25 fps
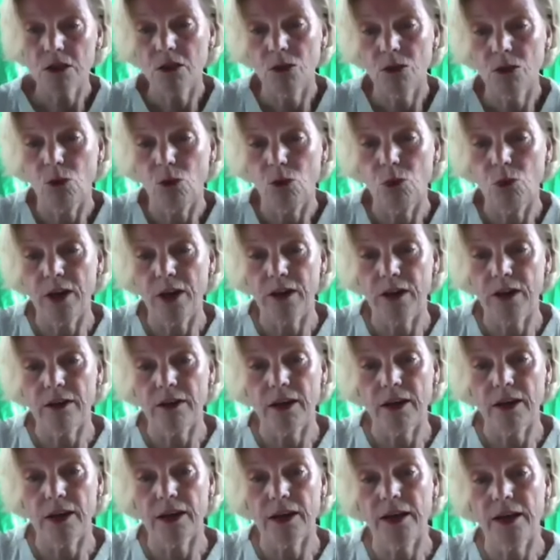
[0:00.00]
where
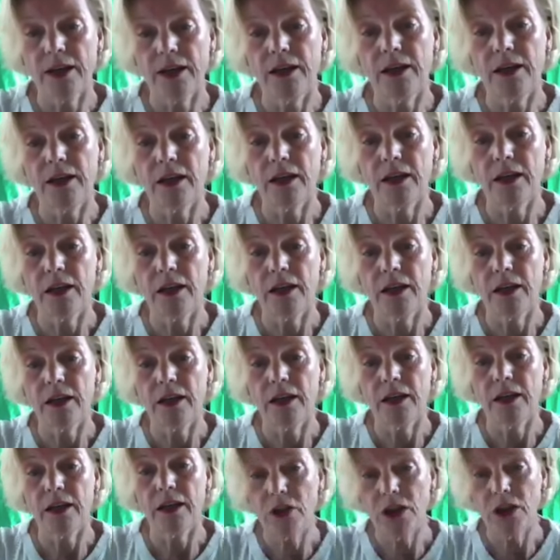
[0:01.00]
I came to
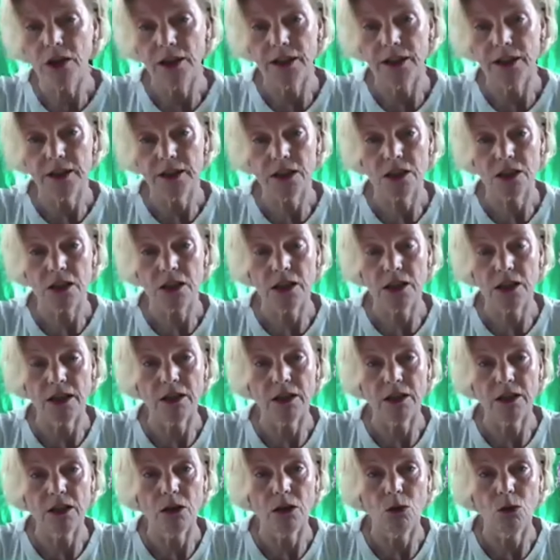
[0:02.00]
realize
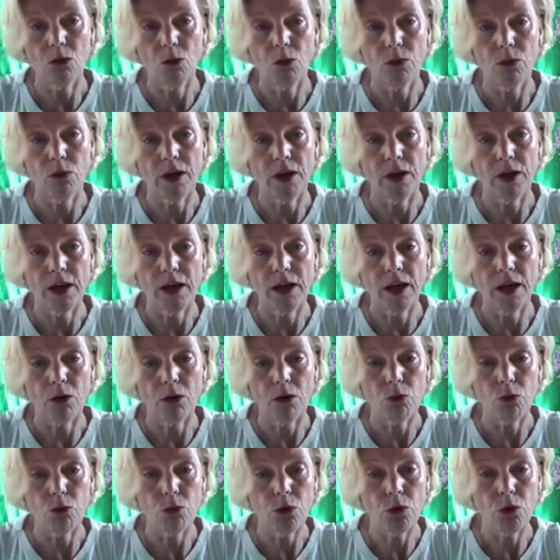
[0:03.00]
that when I
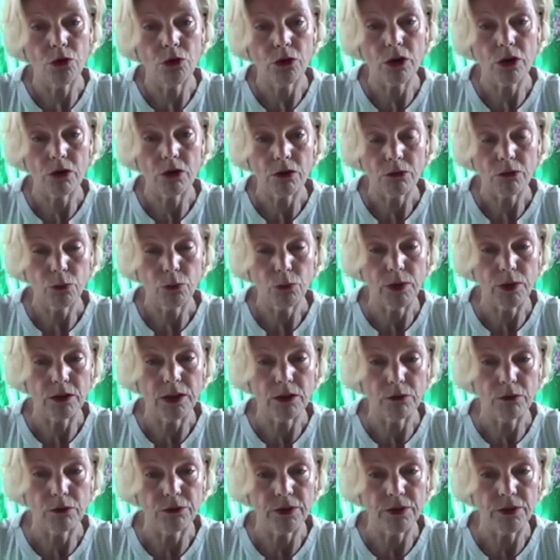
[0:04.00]
work
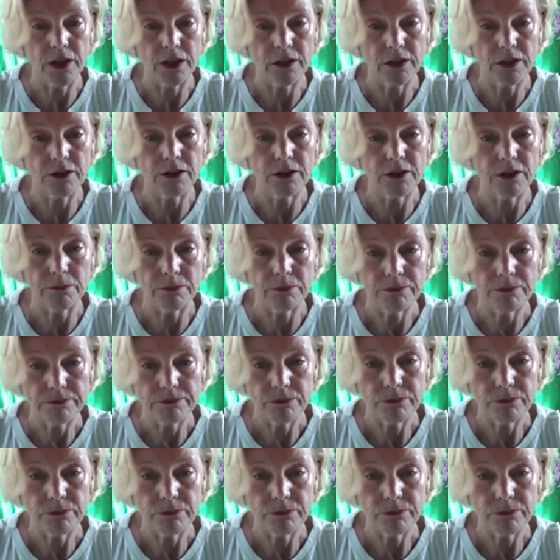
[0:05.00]
with the victim,